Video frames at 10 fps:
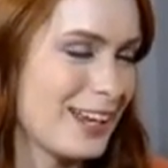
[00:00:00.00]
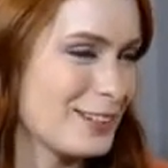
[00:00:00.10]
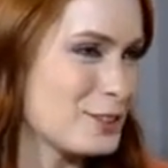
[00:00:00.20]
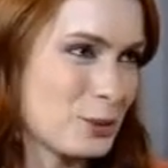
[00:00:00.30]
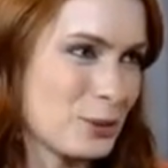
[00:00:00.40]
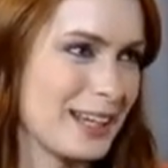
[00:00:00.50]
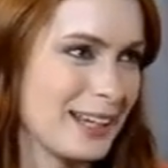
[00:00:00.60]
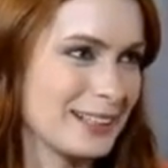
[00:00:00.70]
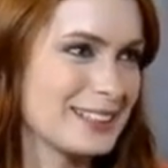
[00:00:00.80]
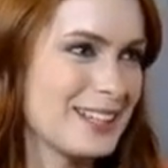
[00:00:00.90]
and
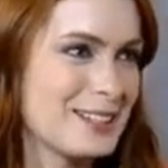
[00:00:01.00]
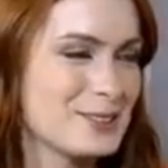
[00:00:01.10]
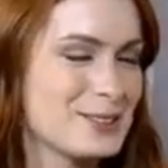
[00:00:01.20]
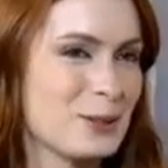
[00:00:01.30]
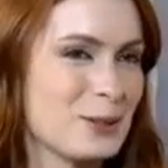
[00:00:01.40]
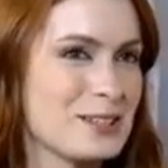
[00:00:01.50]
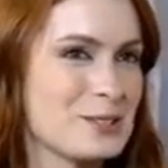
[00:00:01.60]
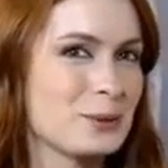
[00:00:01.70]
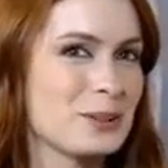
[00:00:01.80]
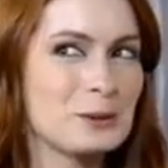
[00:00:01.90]
screenings. So
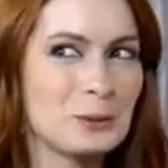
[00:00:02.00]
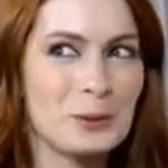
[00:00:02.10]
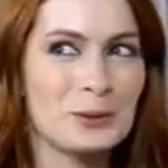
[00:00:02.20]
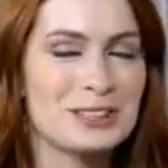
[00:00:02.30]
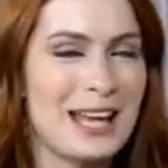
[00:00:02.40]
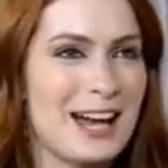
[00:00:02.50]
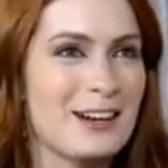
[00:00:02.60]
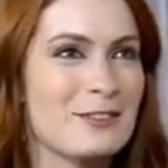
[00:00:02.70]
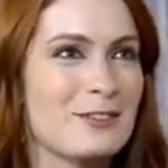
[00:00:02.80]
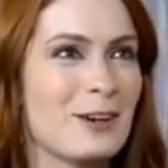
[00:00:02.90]
it's really cool to
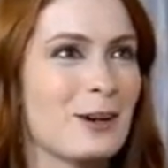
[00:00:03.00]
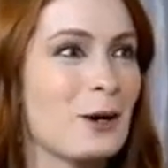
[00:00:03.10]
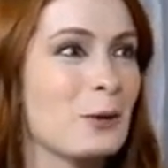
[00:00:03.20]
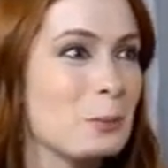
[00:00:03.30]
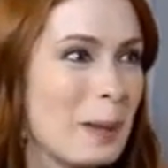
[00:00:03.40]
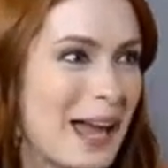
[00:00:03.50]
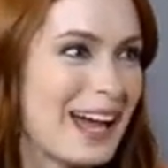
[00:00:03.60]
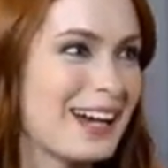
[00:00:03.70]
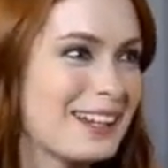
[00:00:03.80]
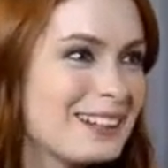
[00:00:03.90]
have our own
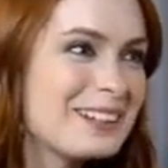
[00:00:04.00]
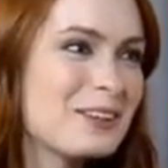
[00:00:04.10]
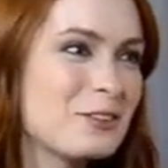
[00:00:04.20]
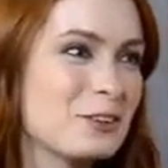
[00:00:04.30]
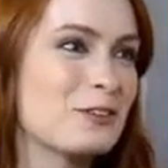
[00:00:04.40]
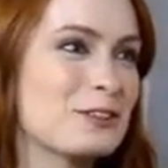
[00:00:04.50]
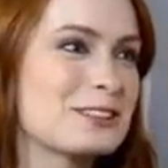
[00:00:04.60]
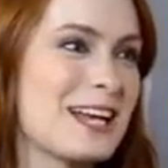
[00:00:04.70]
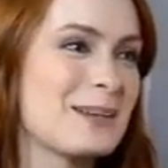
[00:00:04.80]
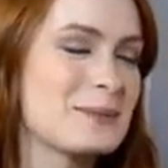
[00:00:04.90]
pad for the
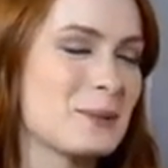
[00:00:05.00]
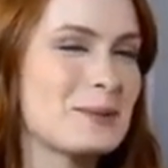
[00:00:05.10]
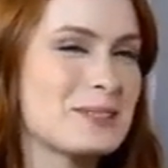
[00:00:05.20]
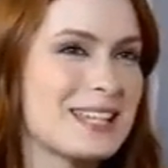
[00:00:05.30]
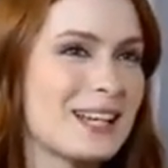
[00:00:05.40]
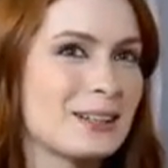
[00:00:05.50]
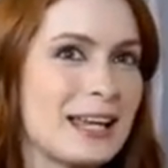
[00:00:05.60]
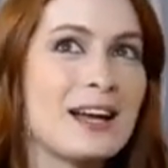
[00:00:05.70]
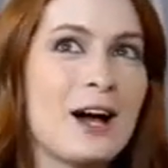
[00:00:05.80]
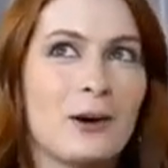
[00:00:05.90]
first time. So I was there
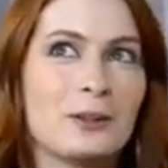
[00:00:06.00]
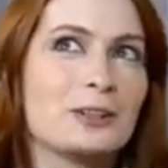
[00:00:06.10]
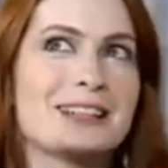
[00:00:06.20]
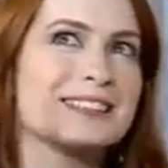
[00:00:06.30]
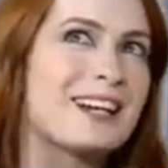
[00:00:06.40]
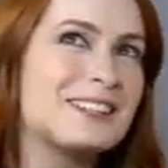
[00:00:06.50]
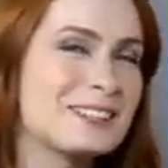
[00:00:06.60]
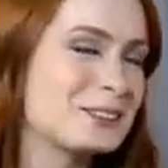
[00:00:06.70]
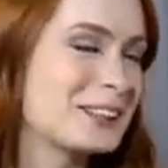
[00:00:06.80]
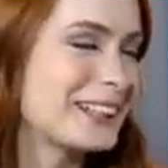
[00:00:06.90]
like, oh no, that sign
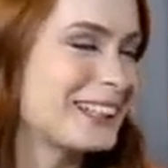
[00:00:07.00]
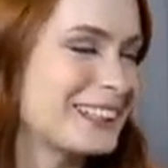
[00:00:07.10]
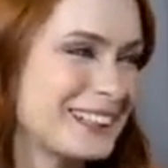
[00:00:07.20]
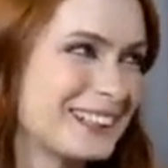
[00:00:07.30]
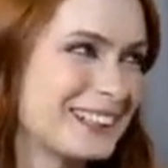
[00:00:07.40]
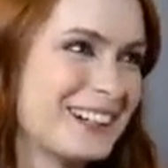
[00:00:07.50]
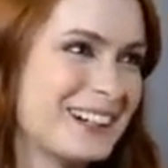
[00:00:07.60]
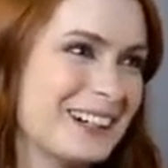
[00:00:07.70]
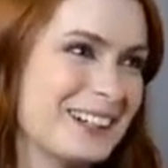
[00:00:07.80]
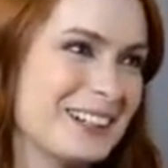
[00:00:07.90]
is crooked, and
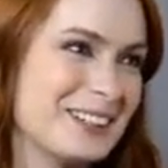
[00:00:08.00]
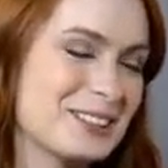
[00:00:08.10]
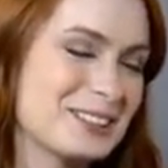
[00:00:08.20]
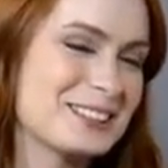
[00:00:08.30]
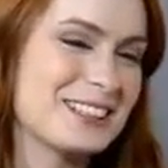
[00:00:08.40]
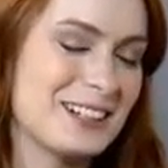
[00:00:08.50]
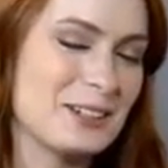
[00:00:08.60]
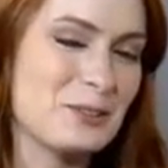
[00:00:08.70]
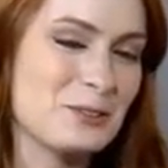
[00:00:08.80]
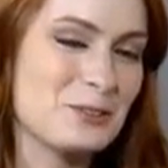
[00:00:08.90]

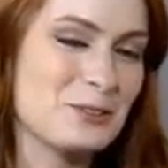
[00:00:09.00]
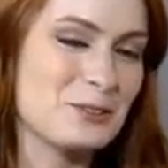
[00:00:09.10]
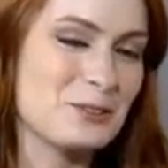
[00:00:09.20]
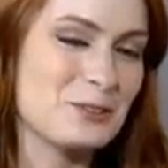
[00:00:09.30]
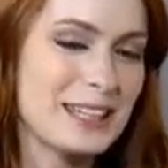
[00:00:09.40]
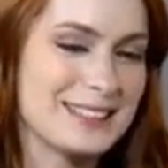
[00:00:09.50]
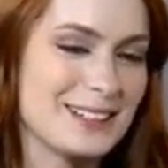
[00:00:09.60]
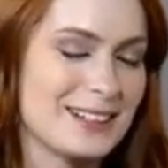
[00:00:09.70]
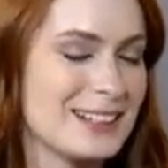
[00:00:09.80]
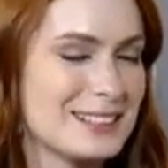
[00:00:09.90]
just really
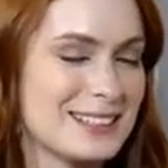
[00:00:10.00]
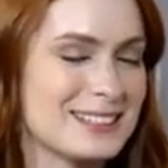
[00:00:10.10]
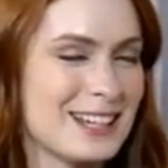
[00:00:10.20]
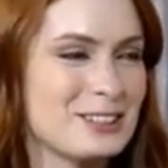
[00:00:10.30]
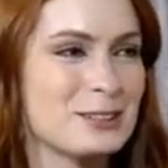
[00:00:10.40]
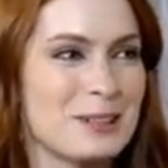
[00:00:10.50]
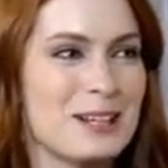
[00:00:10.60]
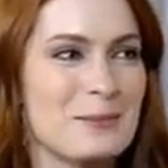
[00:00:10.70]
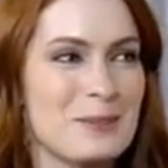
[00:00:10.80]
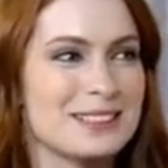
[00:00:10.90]
hands-on. It's actually been
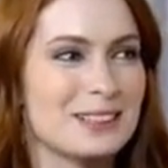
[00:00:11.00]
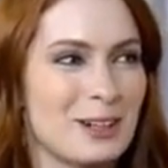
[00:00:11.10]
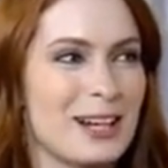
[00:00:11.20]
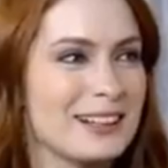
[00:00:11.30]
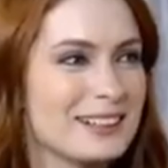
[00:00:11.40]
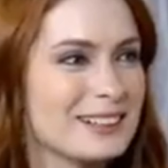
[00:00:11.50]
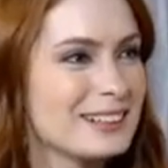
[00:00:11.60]
an amazing ride.